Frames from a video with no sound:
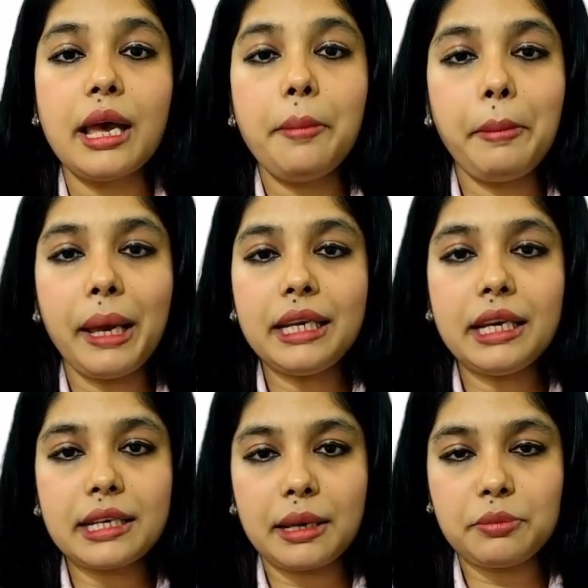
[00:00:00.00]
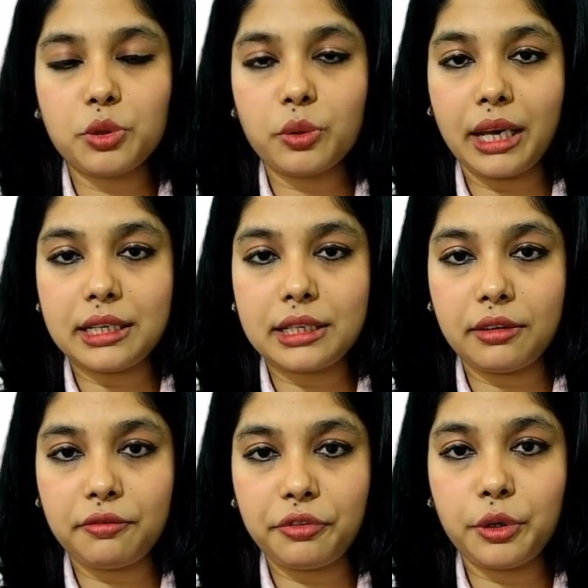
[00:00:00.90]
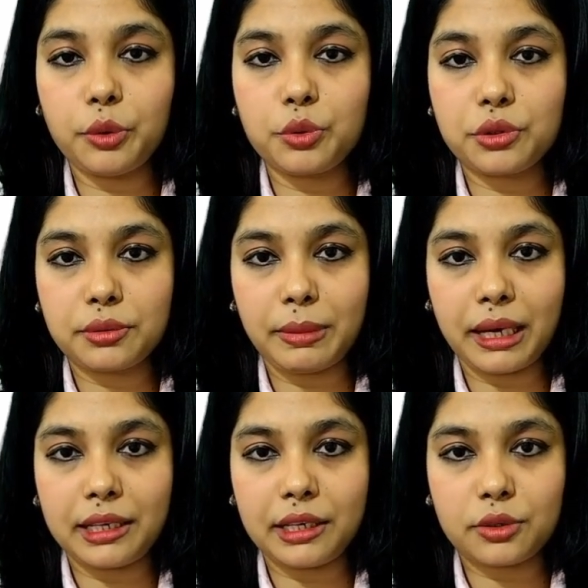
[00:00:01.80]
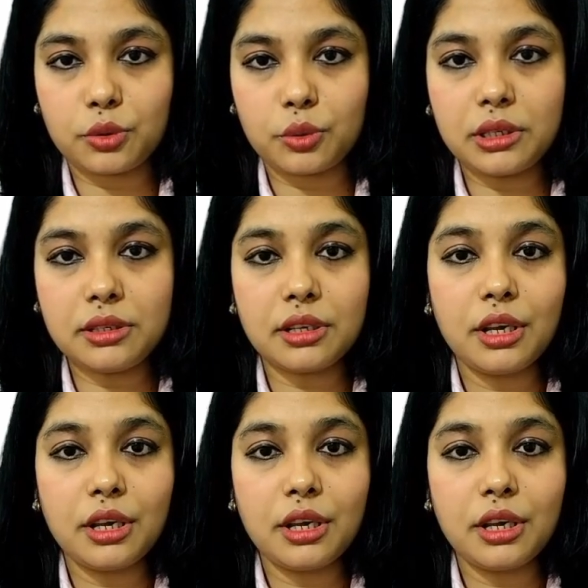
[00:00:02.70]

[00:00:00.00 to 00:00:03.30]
Many a times you get confused, my dear students.